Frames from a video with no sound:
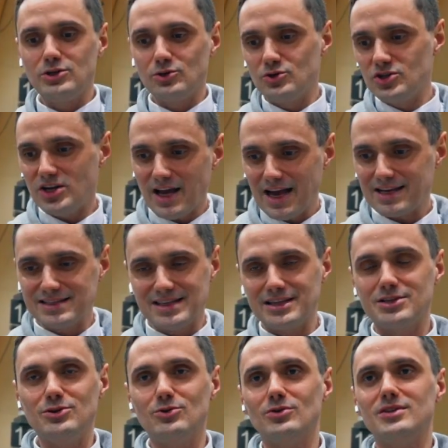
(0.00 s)
to check that
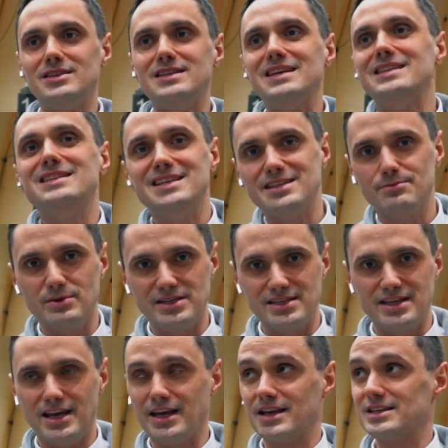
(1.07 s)
you did this
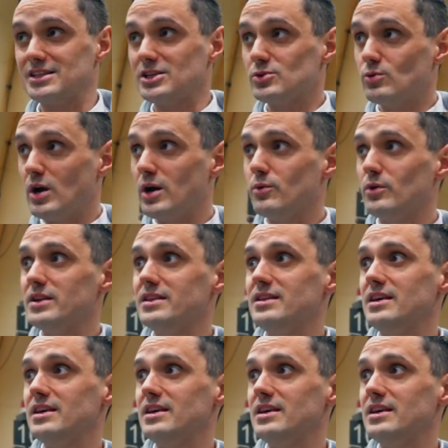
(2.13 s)
mistake. That's why when the